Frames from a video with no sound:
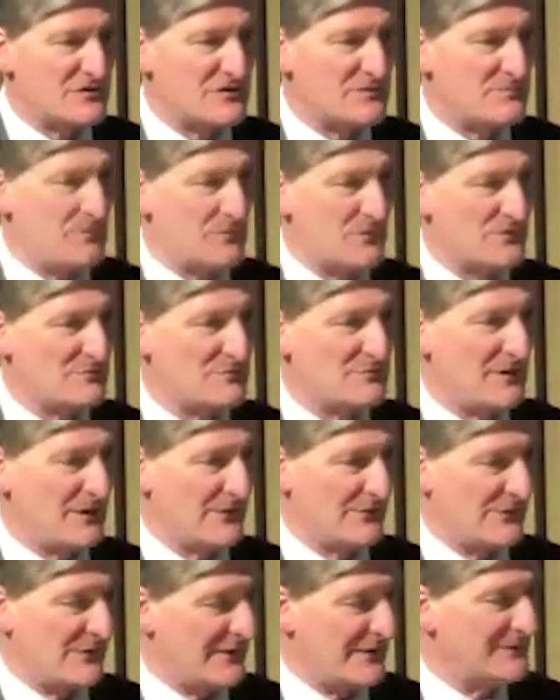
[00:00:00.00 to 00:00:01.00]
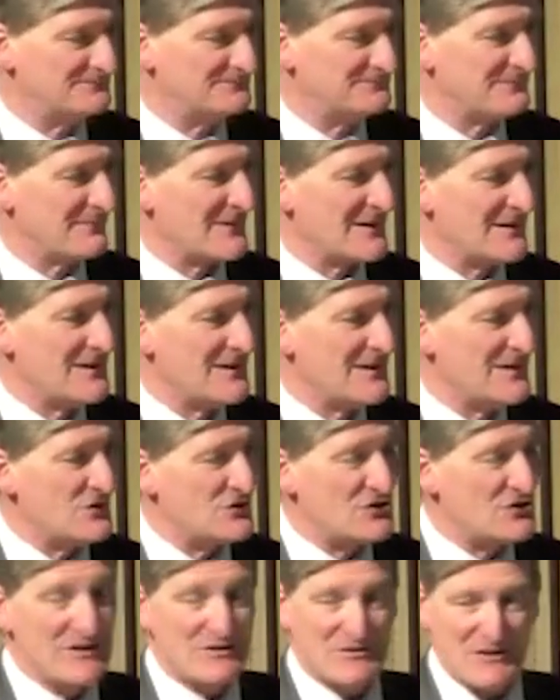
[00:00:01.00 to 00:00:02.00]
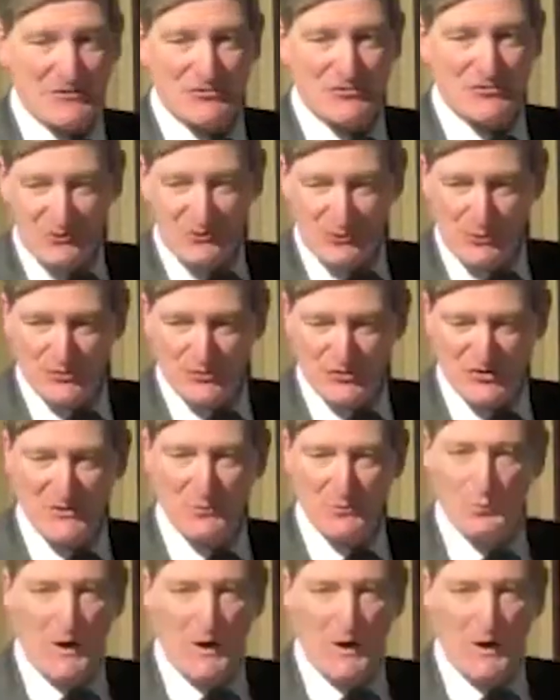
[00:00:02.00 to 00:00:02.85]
responsibility? She said she thought she